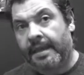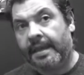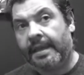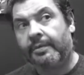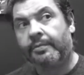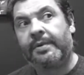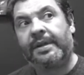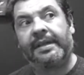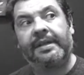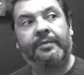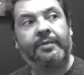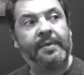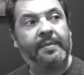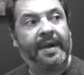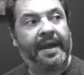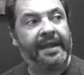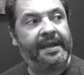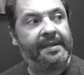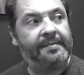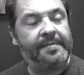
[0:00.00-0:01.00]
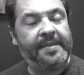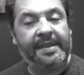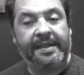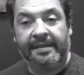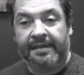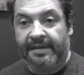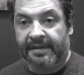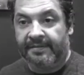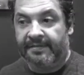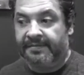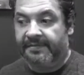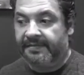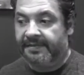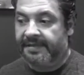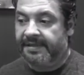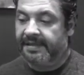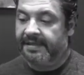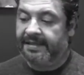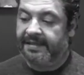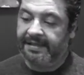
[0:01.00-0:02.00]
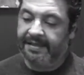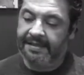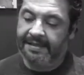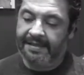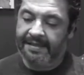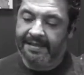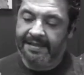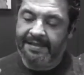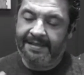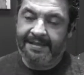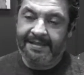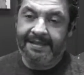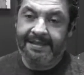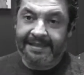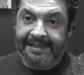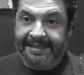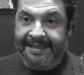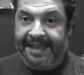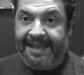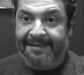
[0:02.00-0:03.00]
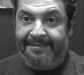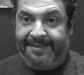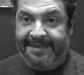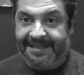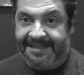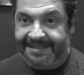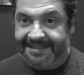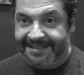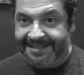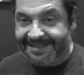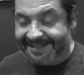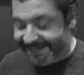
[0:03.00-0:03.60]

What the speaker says: really reminded me of the game discs,